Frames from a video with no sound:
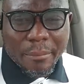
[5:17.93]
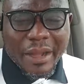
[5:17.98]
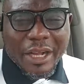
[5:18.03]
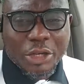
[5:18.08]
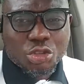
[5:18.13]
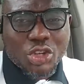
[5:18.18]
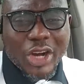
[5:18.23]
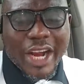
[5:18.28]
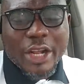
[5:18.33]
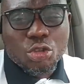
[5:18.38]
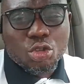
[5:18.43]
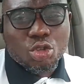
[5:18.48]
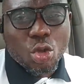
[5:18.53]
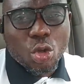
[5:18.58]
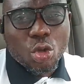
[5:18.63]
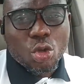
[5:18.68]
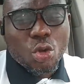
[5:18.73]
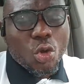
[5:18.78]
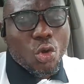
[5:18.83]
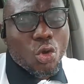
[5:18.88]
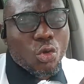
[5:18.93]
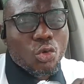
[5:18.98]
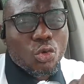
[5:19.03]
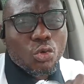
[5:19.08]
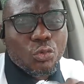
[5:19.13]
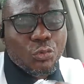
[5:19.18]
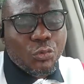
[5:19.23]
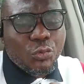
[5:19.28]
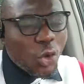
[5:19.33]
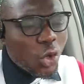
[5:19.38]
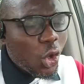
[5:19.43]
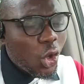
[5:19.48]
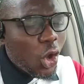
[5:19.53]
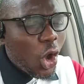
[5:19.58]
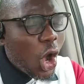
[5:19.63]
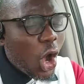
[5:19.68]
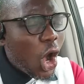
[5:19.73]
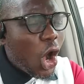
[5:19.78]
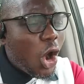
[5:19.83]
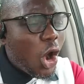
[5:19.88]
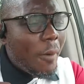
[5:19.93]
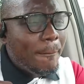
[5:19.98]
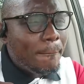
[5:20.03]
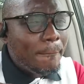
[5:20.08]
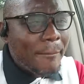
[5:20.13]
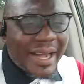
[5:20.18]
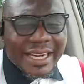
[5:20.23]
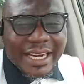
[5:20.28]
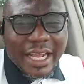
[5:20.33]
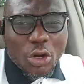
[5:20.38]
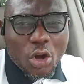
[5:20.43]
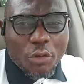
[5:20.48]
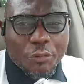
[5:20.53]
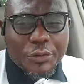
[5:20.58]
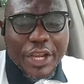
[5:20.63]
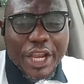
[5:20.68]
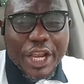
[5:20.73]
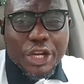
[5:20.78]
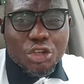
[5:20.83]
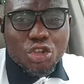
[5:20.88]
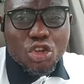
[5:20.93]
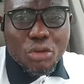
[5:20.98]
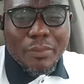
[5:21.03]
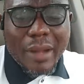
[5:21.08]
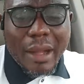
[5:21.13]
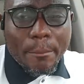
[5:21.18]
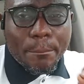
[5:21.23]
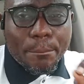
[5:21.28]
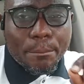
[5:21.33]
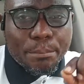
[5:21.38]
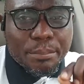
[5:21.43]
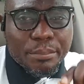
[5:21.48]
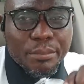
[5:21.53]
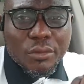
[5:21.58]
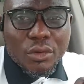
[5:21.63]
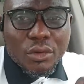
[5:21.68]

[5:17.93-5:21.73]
by trying to follow all manner of inhuman